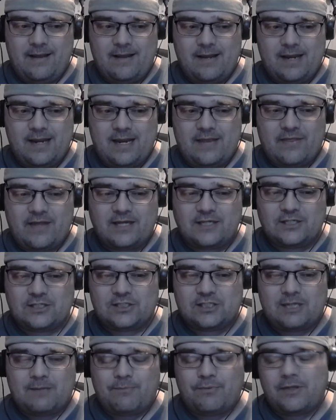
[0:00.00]
They
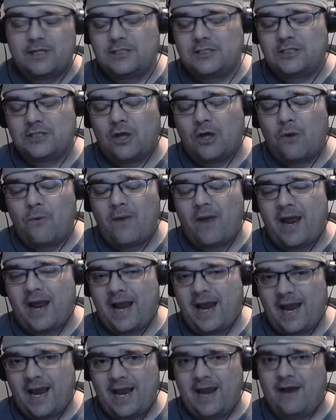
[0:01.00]
just simply don't
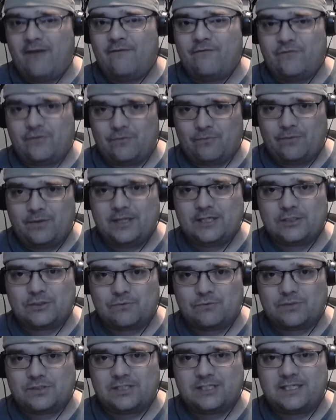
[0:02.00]
have the
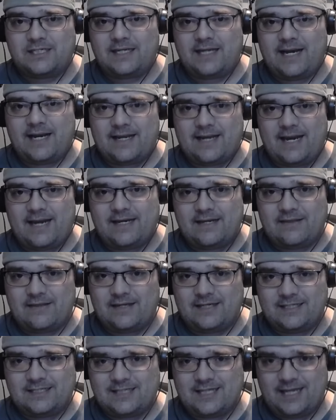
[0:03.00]
resources to dedicate to
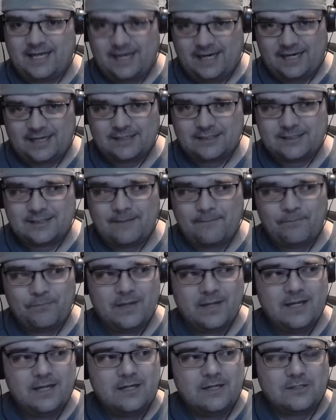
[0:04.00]
these things.
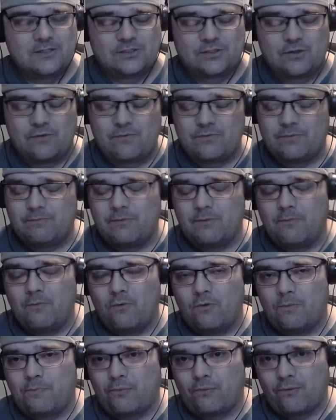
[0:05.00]
So the
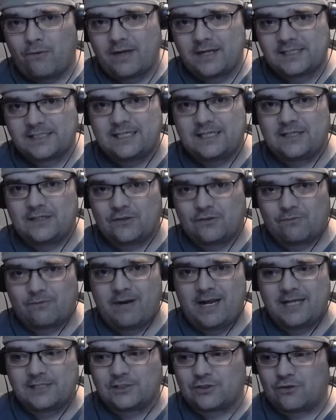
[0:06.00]
more pressing
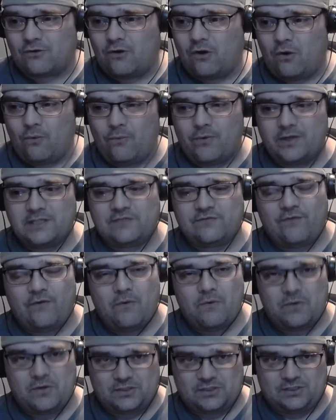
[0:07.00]
threats are always
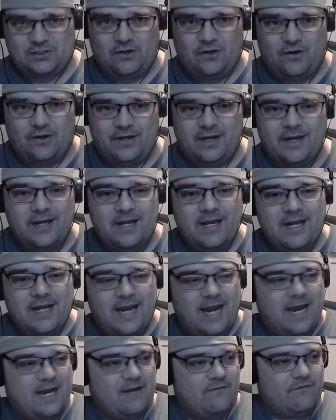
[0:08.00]
focused on,
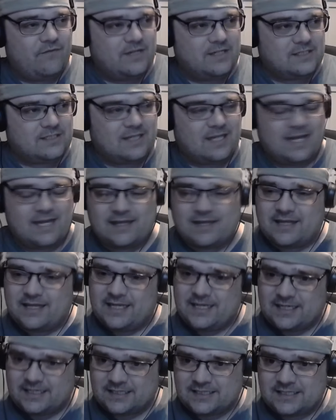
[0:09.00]
and events like
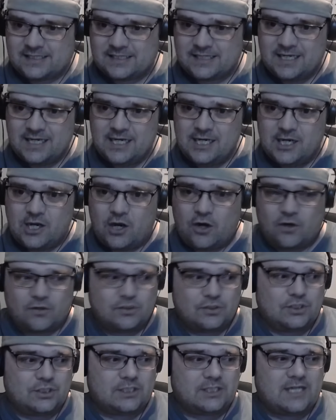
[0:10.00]
this
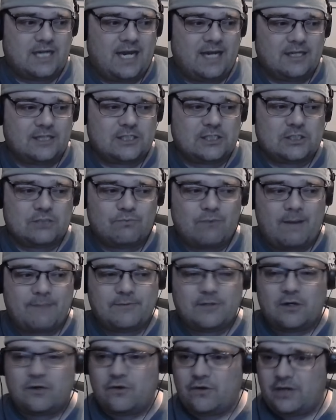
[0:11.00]
are just kind of
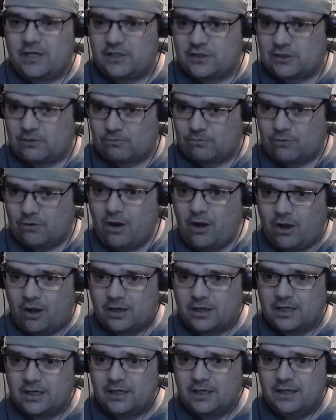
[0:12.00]
swept underneath the rug.